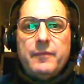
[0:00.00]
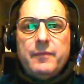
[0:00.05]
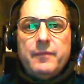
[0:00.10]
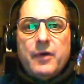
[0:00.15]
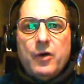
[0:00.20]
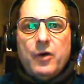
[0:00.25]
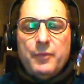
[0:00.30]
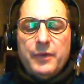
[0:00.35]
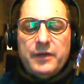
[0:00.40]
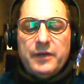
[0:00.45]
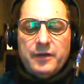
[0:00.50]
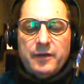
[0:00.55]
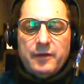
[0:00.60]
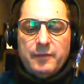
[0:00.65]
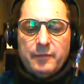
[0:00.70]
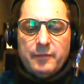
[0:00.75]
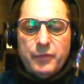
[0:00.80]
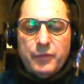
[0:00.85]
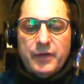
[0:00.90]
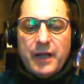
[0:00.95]
hoping
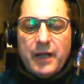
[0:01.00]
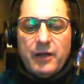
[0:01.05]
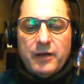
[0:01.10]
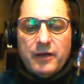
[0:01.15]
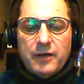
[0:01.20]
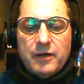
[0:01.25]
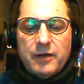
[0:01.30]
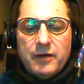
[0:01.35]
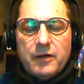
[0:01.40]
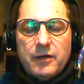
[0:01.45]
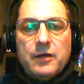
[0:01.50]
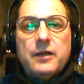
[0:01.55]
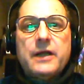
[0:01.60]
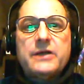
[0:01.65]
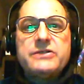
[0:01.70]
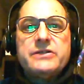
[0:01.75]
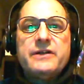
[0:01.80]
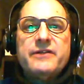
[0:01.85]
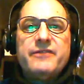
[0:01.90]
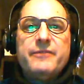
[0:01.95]
to put out a
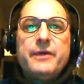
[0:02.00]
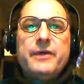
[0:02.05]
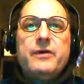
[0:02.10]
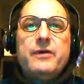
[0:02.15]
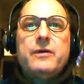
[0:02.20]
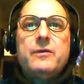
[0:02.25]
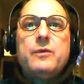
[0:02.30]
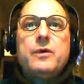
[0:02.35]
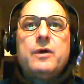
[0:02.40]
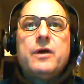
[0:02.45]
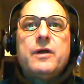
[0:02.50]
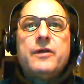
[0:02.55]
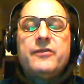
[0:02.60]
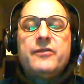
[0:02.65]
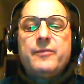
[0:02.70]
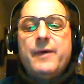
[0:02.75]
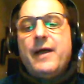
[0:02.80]
collection of my own work.